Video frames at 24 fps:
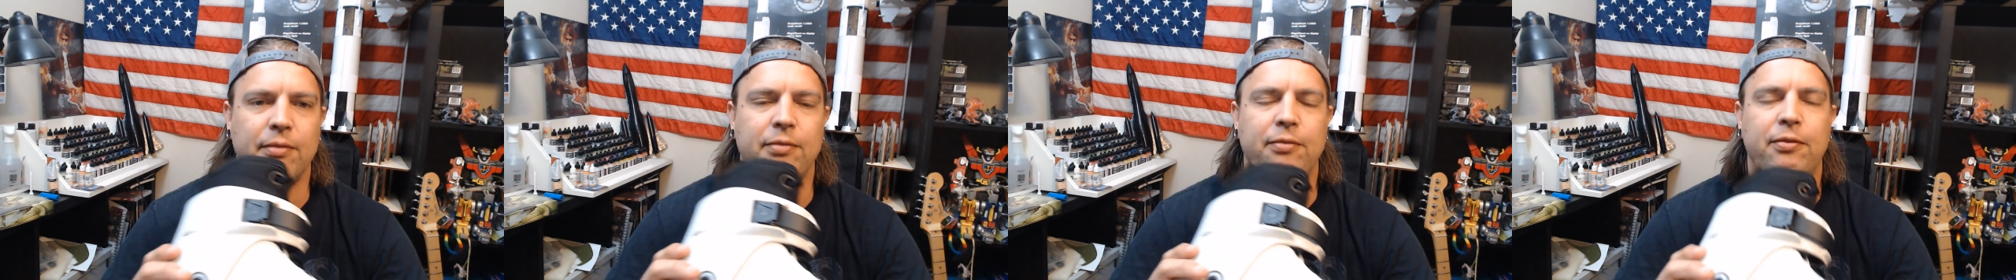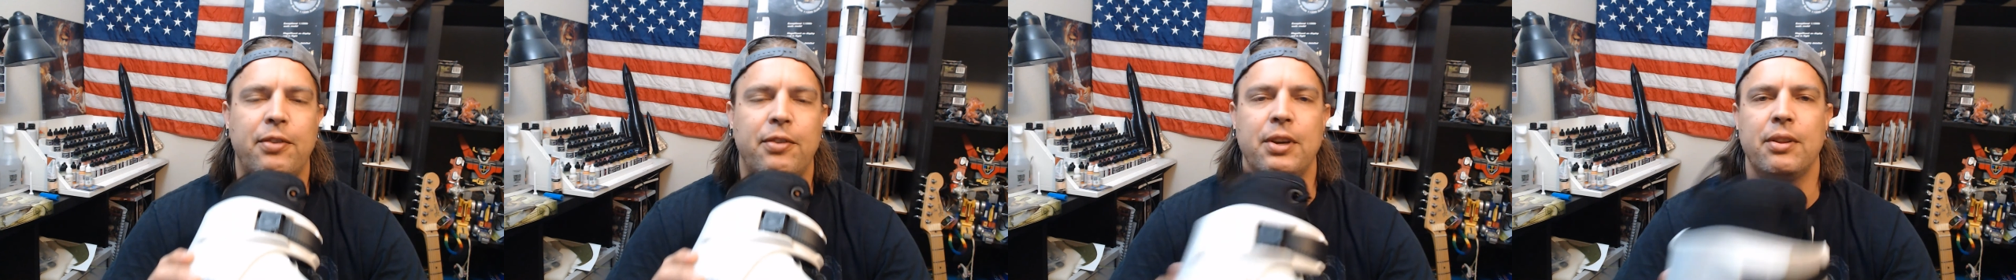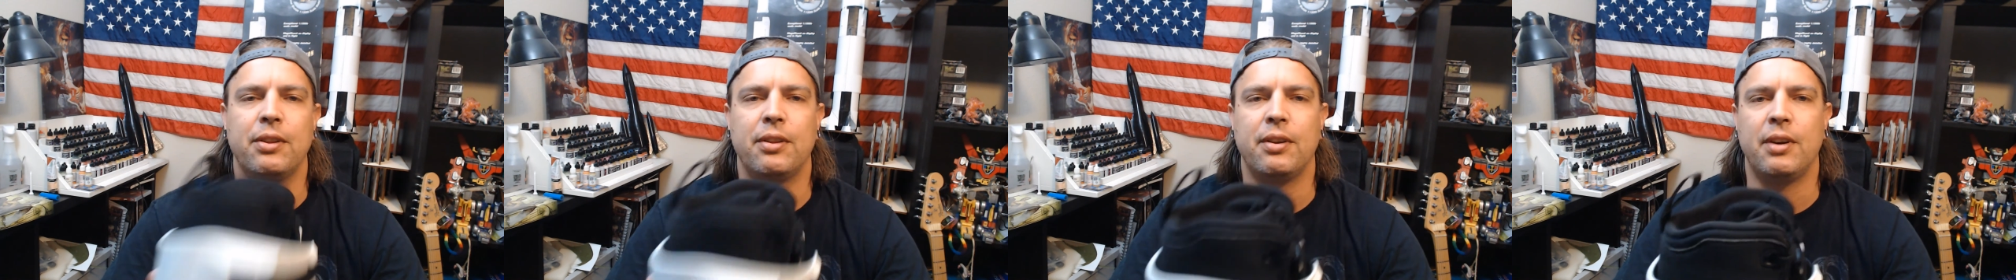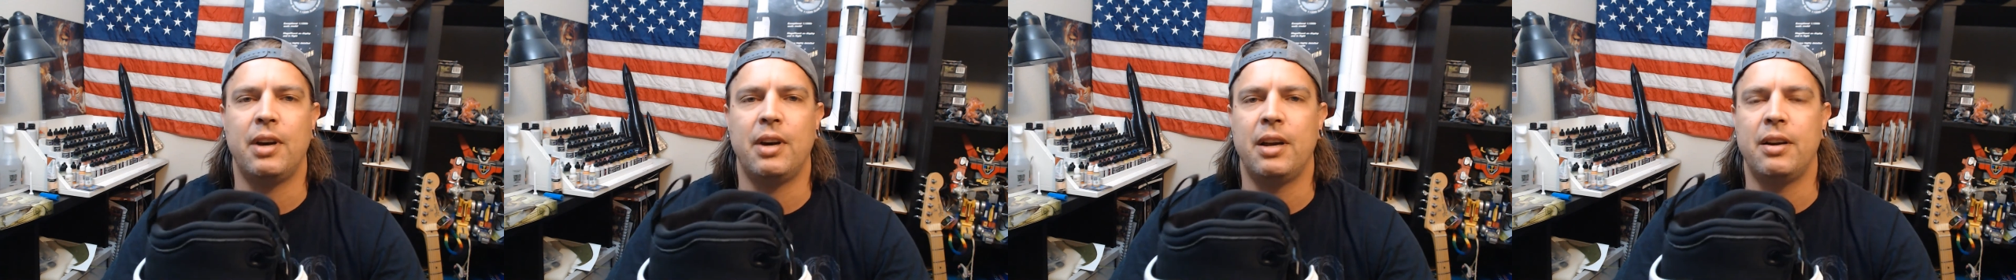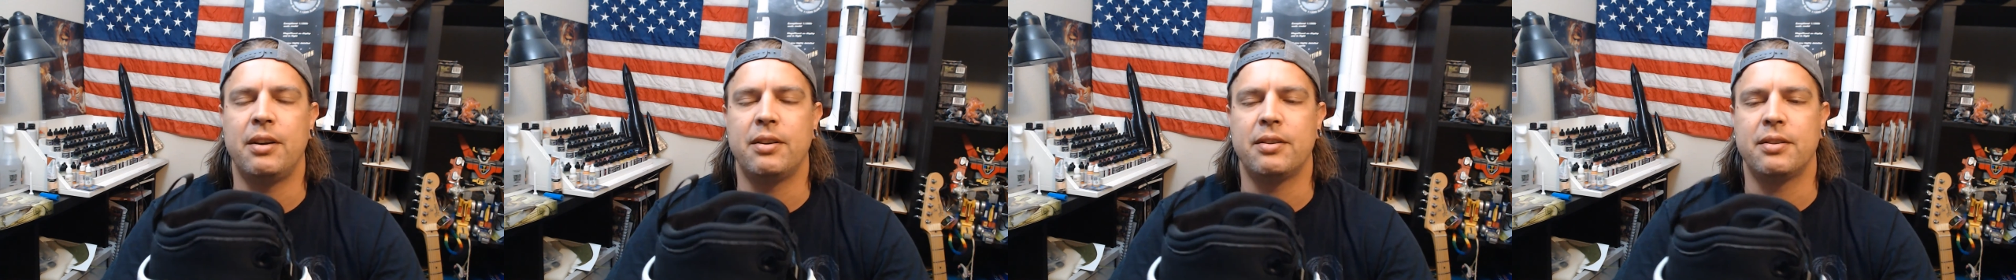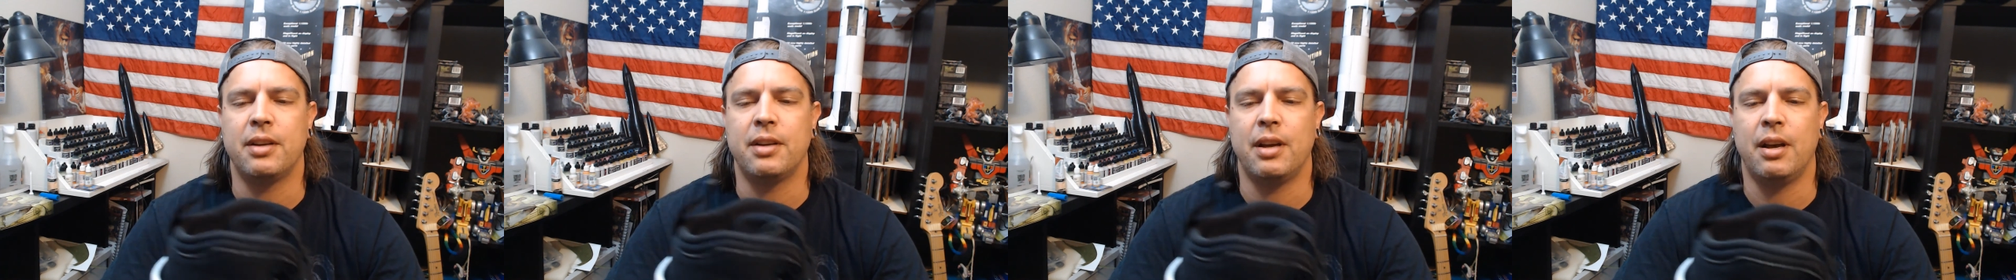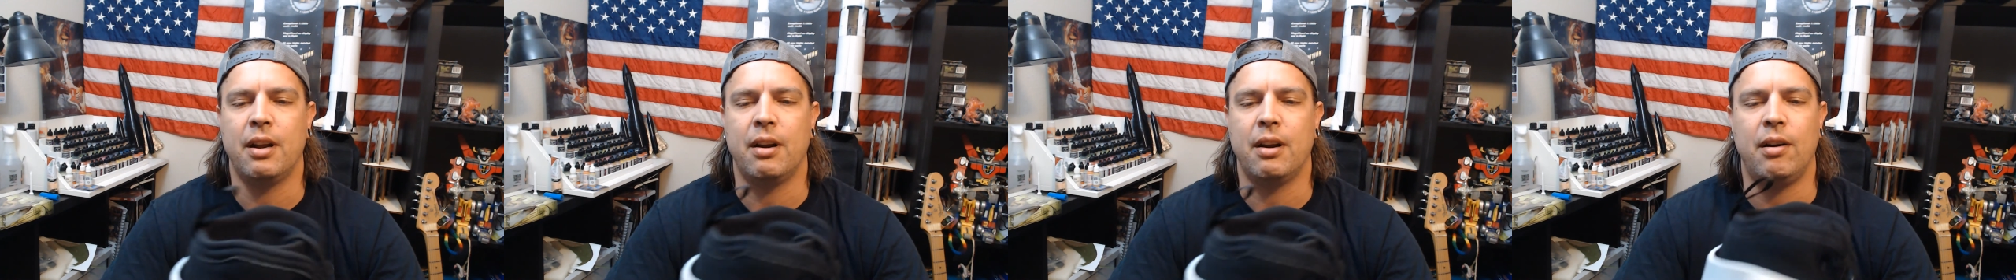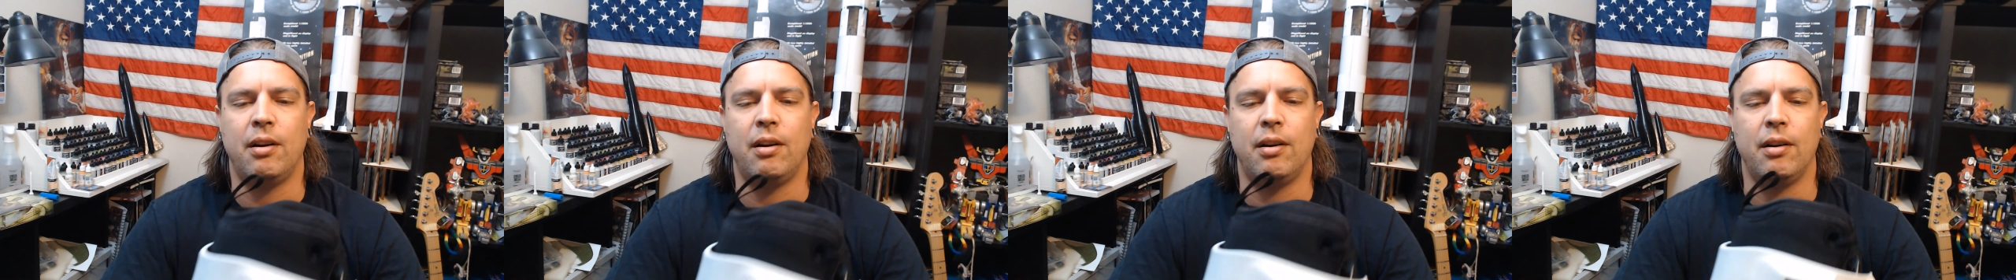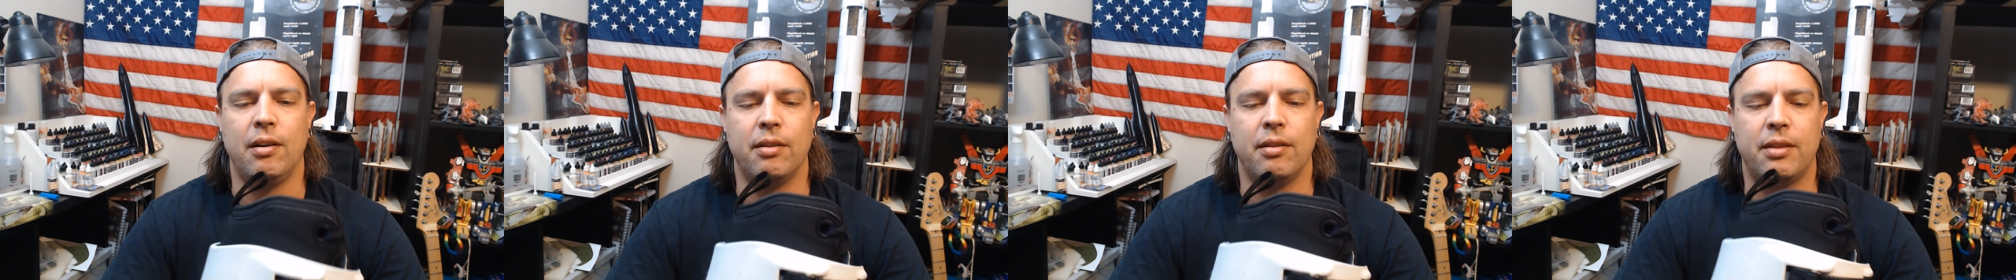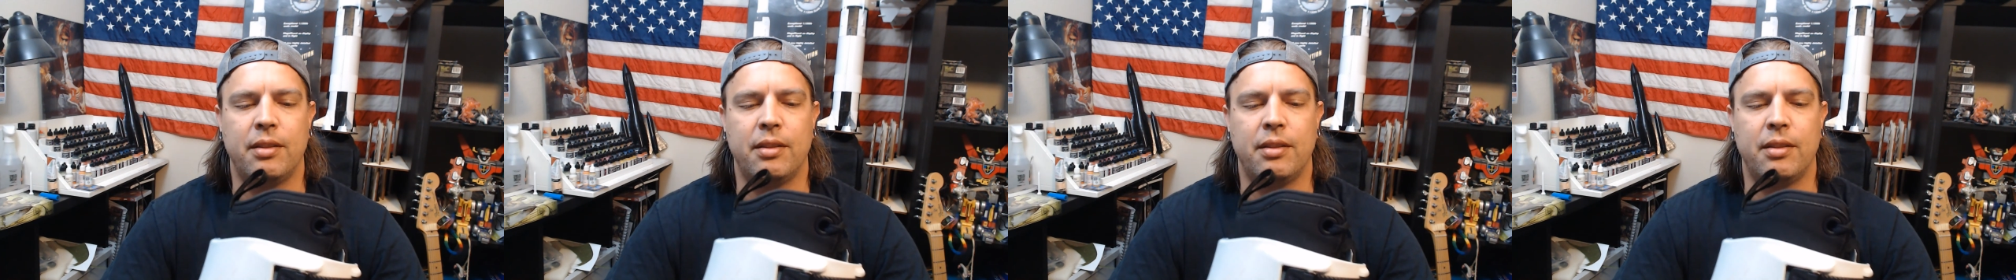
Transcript: feel the liners at all.